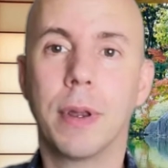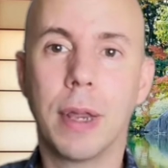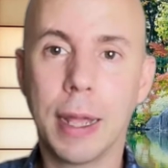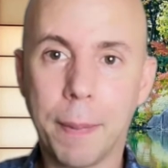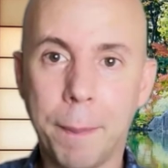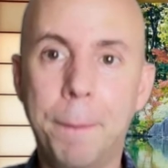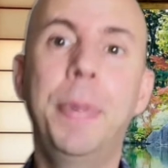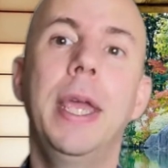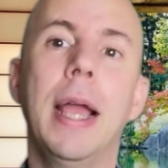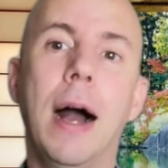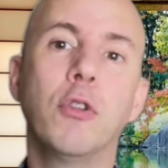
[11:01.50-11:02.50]
like
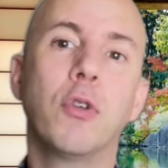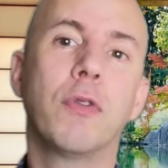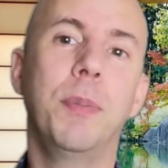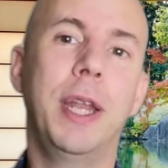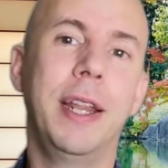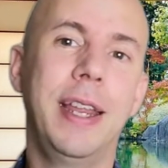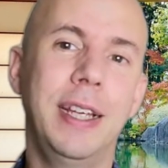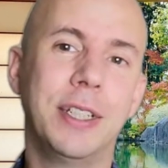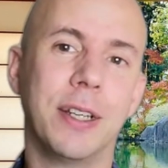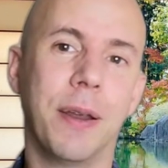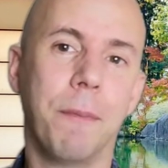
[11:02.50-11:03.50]
be out of the
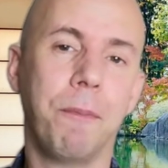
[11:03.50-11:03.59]
meditation.